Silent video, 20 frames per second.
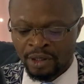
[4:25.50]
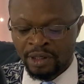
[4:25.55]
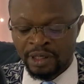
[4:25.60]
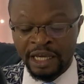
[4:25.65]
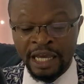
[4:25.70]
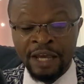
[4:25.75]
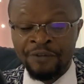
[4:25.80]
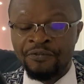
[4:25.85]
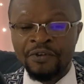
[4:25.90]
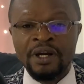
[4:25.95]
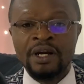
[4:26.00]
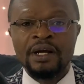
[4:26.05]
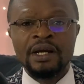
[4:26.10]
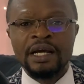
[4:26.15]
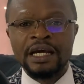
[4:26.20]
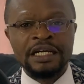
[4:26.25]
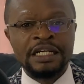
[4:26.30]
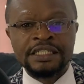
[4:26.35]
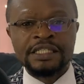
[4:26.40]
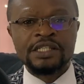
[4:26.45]
If
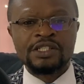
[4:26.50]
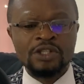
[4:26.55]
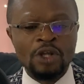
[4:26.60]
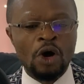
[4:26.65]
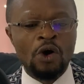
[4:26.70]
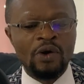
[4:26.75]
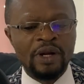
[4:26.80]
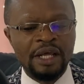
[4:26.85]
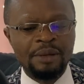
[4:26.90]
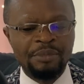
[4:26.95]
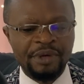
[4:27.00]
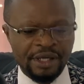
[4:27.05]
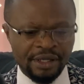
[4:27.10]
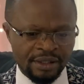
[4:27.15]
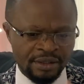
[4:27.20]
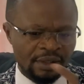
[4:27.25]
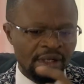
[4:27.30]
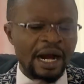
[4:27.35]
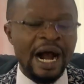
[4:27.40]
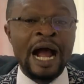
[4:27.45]
this is not only me,
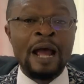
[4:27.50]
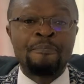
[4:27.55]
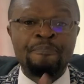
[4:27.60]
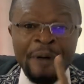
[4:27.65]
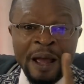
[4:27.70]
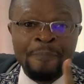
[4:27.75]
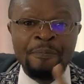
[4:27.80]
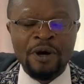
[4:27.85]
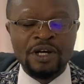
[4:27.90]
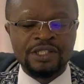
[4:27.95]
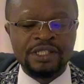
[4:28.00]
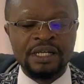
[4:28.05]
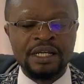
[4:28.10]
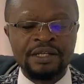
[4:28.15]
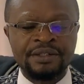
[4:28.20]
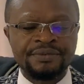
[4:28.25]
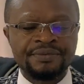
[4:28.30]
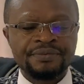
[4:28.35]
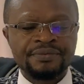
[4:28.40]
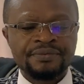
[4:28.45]
I purposely,